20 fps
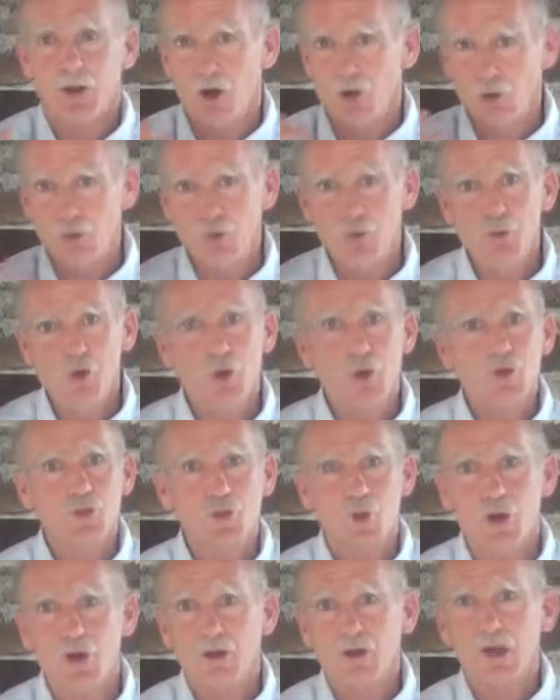who knows,
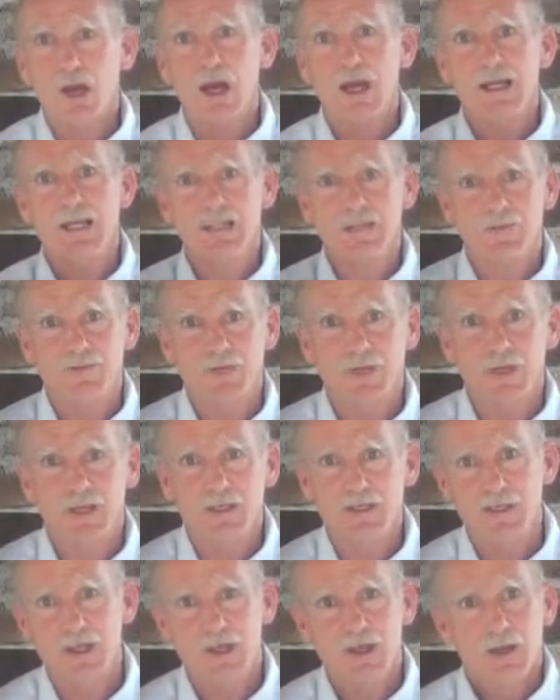all kinds of
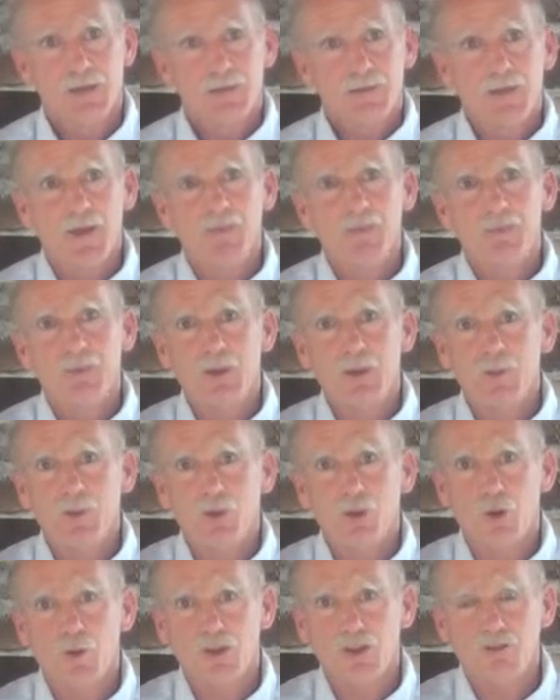things that
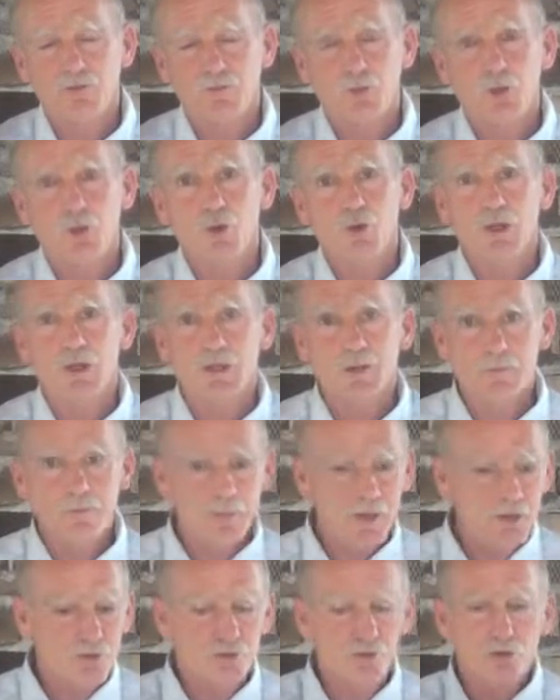people are exploring, a
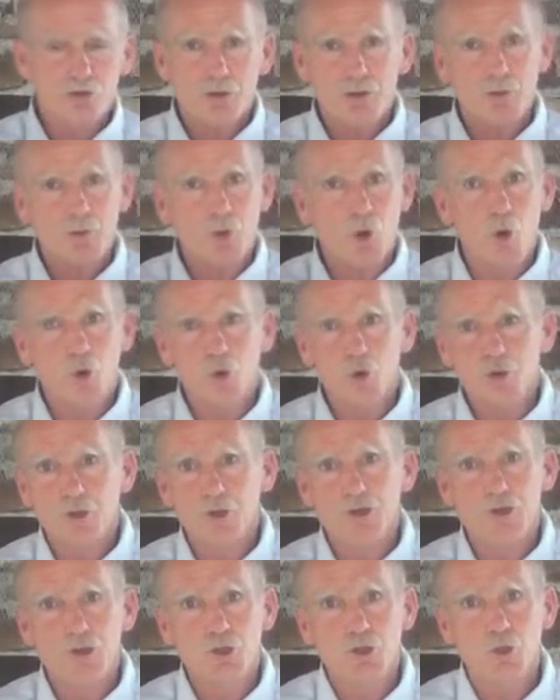mixture of old
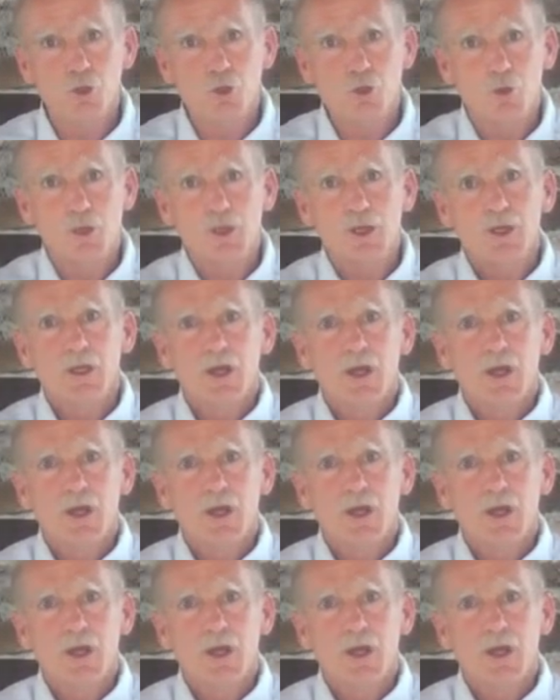and new